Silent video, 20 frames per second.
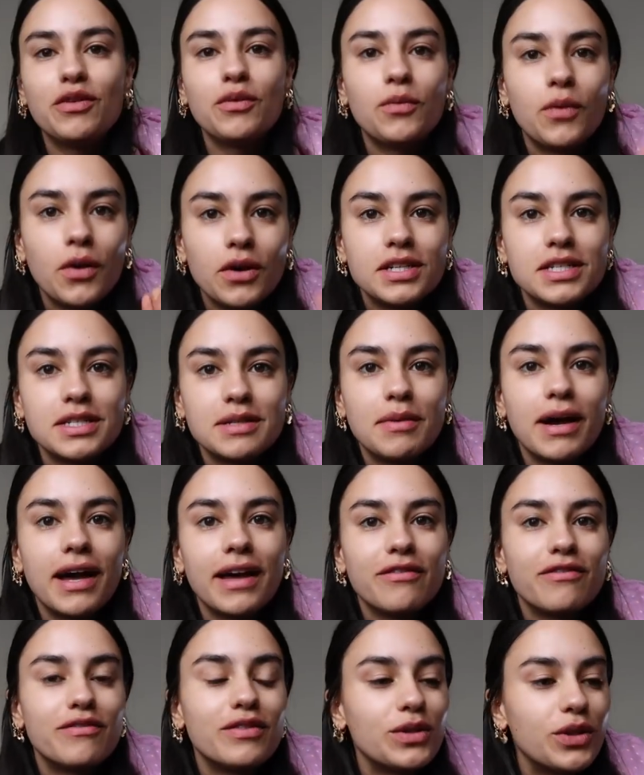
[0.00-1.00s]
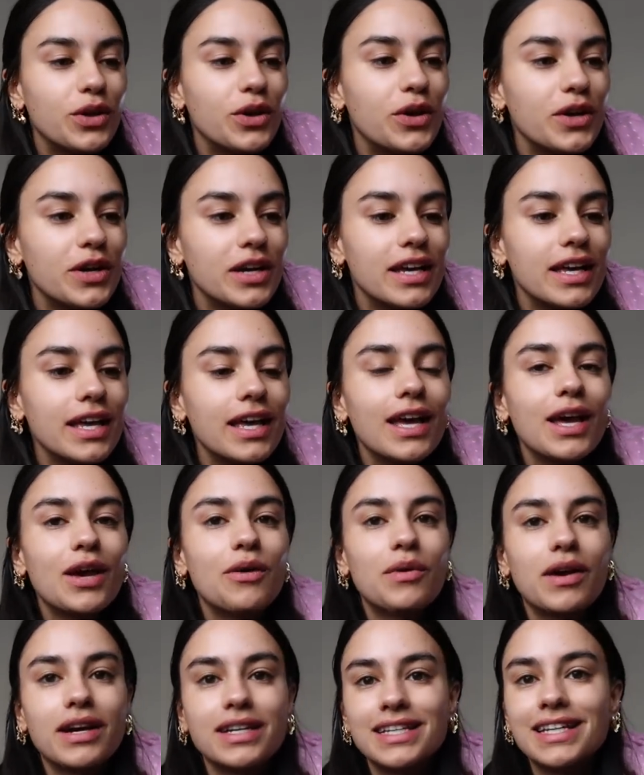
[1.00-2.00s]
you watched my vlog
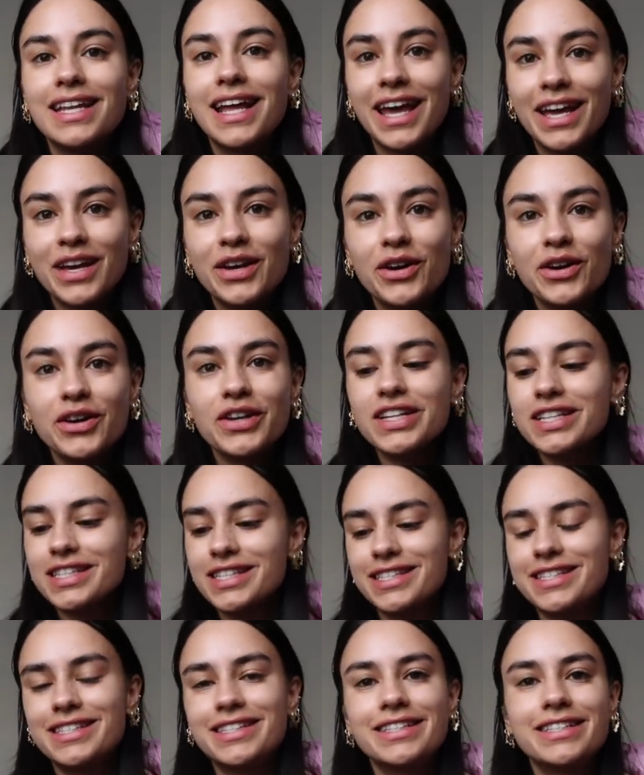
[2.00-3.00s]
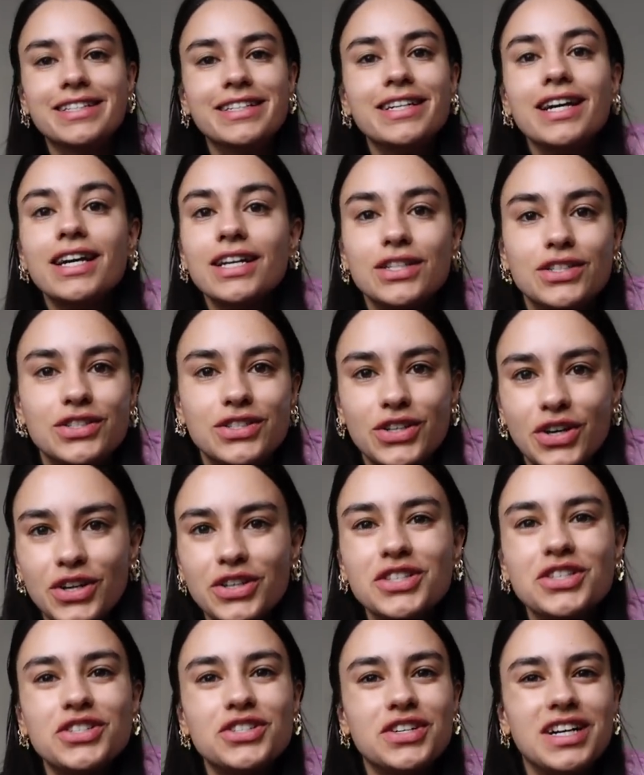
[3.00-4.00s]
where I did egg oats,
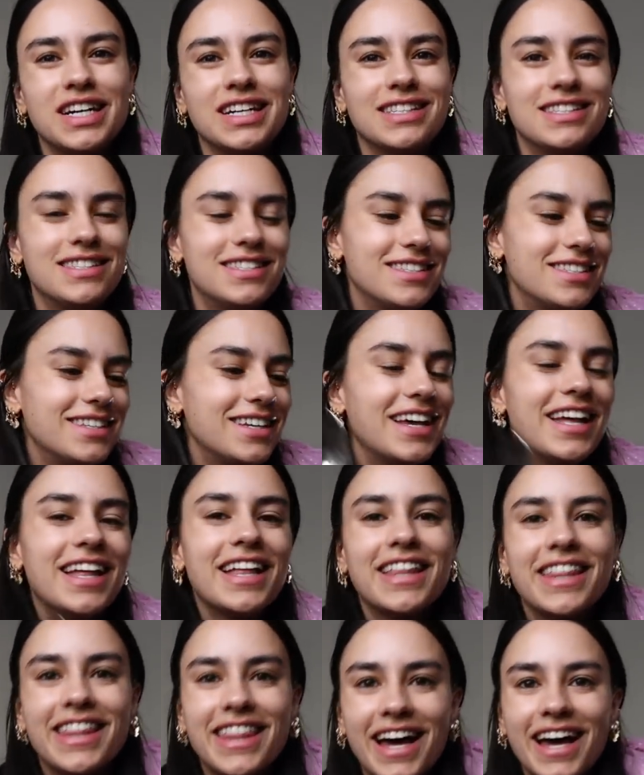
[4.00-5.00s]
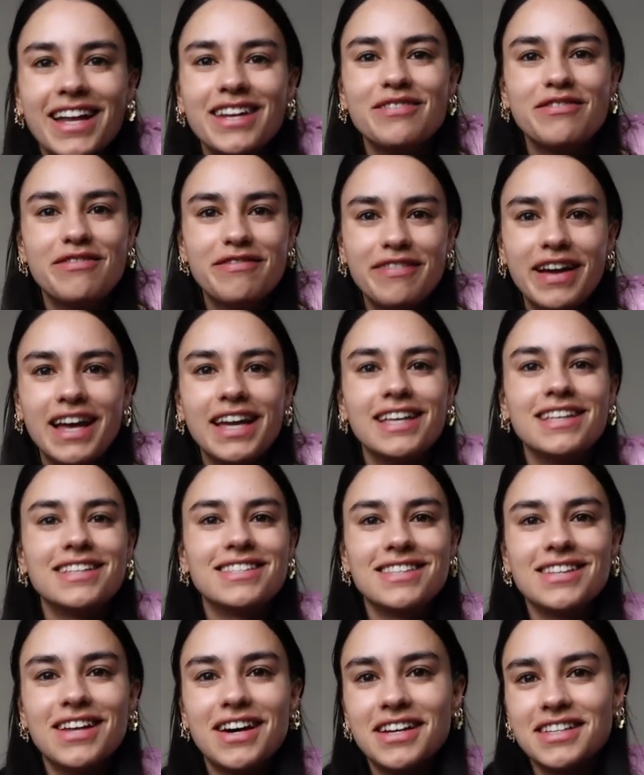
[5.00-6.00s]
don't stress. That
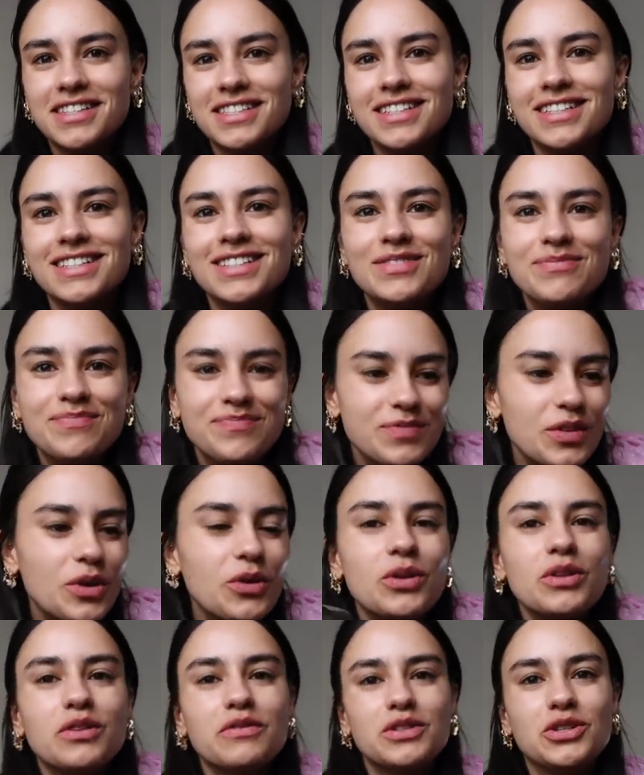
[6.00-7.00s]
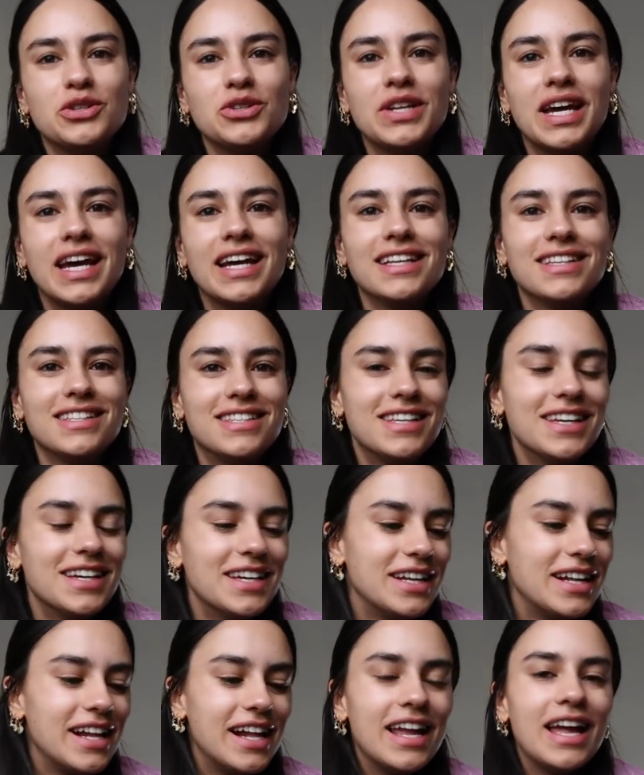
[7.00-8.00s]
phase lasted all of 2 days.
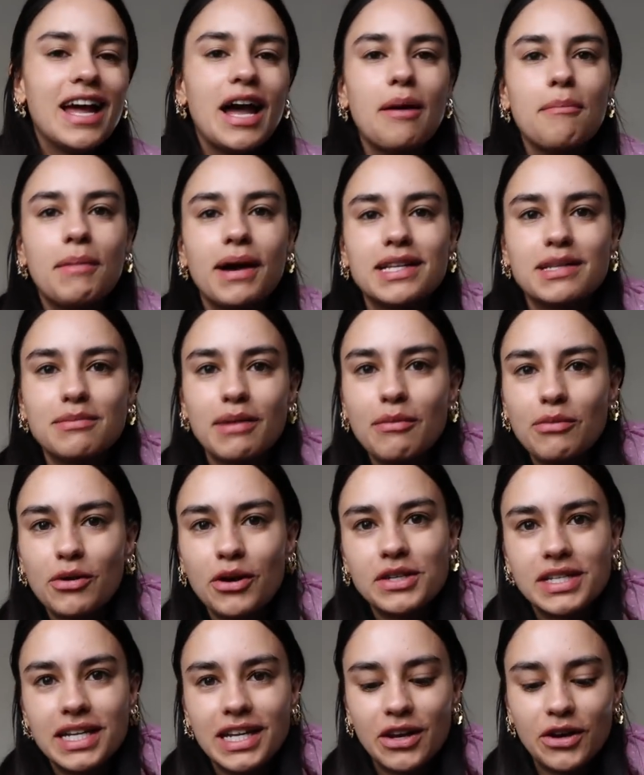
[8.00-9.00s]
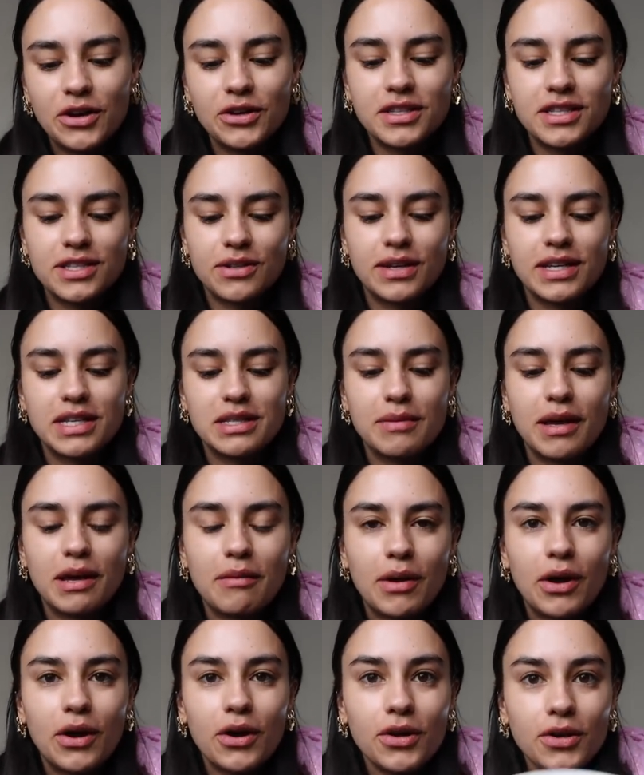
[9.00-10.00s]
I'm back to my protein oats, so I just make
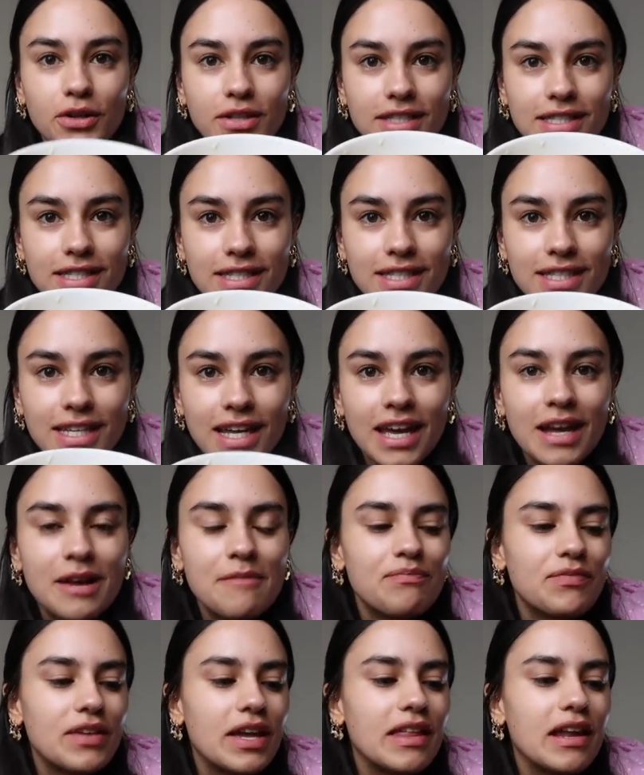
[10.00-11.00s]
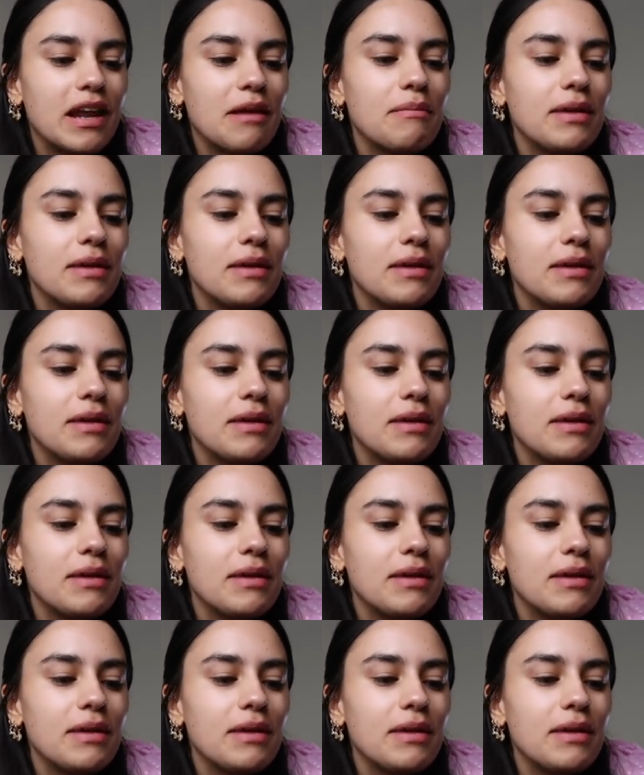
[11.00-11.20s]
my oats, and then I